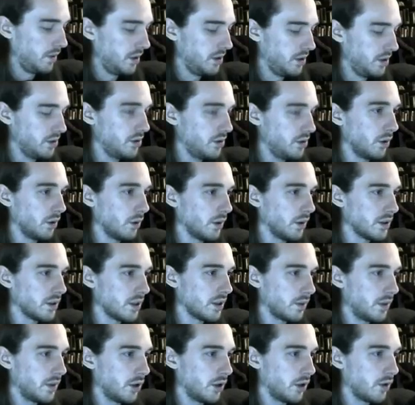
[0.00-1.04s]
do is I'm
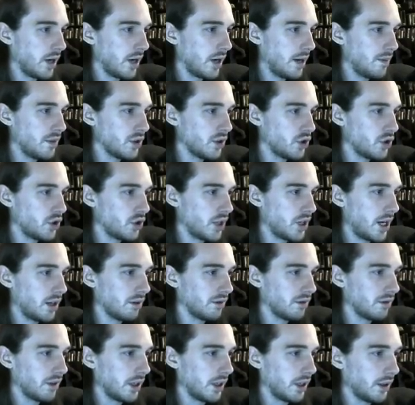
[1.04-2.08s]
going to grab this shadow
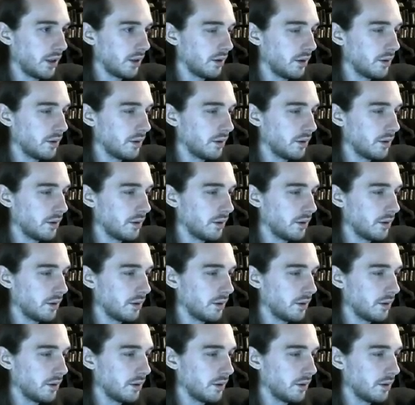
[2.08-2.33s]
value.